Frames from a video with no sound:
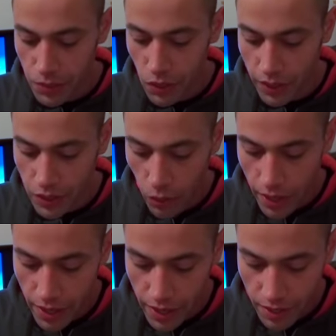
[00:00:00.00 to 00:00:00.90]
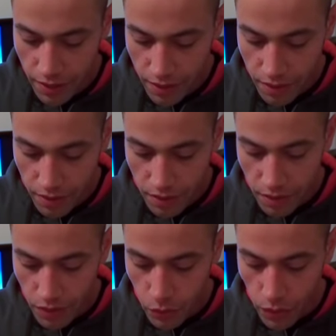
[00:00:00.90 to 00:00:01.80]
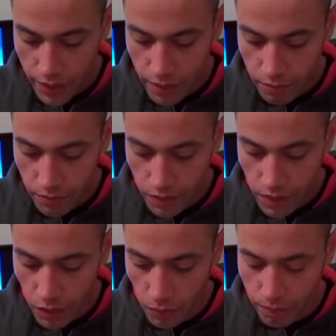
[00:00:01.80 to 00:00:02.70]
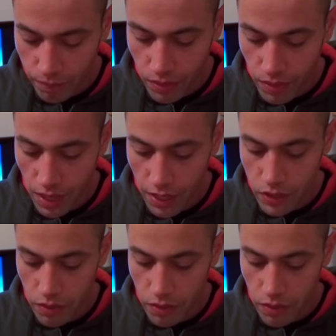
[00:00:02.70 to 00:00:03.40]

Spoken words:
So it's quite hard